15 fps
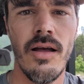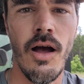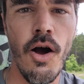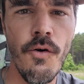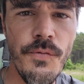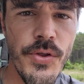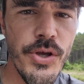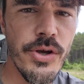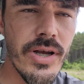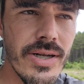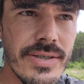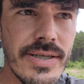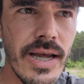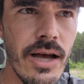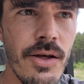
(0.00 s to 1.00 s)
Hopefully you
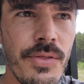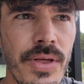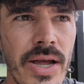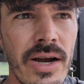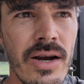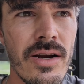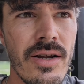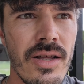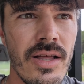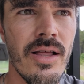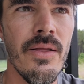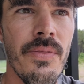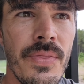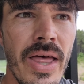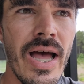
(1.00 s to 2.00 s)
could tell there
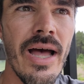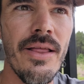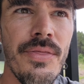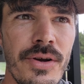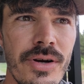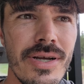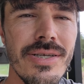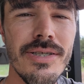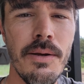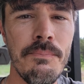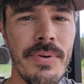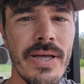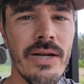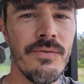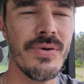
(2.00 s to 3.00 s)
that there is a
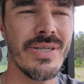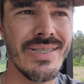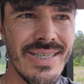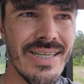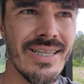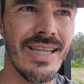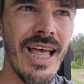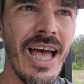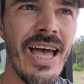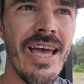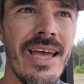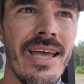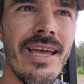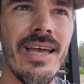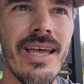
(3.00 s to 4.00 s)
bit of a
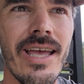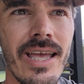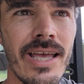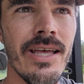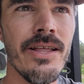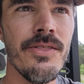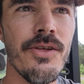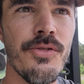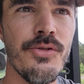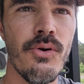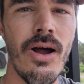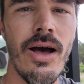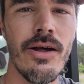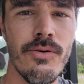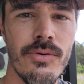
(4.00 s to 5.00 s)
delay in the
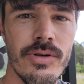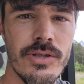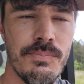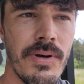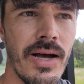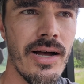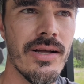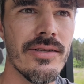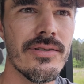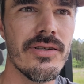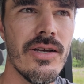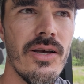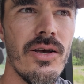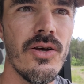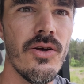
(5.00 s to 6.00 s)
throttle response
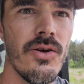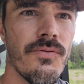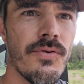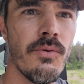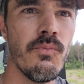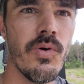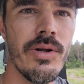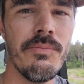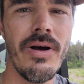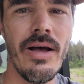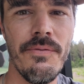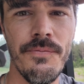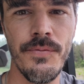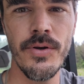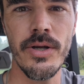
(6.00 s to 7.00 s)
from when
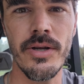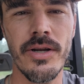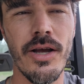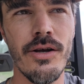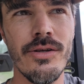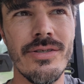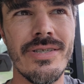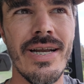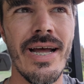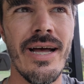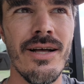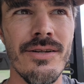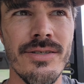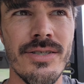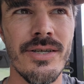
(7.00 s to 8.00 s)
my foot goes
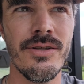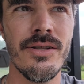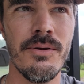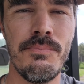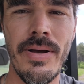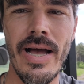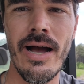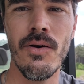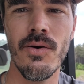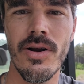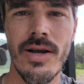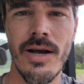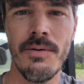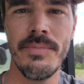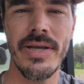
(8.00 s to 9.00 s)
down to the power
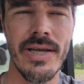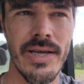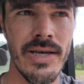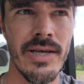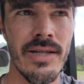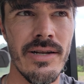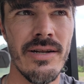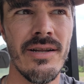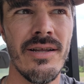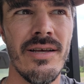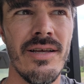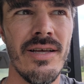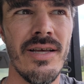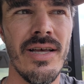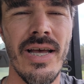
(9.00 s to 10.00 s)
coming in.
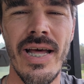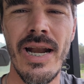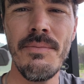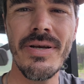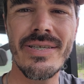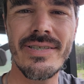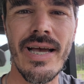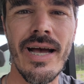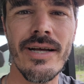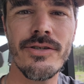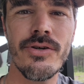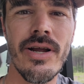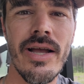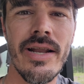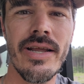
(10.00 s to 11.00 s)
And I'm
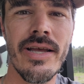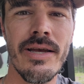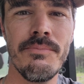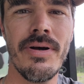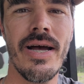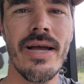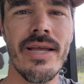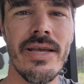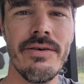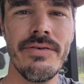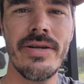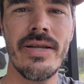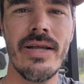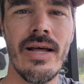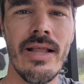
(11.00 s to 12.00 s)
exaggerating it by
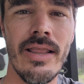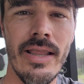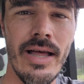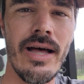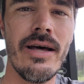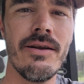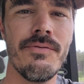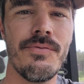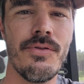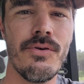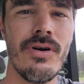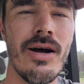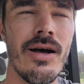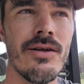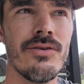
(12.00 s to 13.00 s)
giving it a lot of
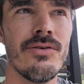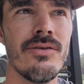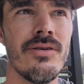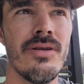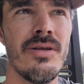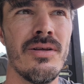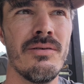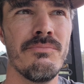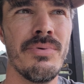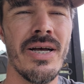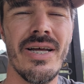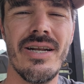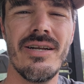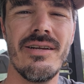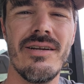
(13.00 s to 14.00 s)
throttle, but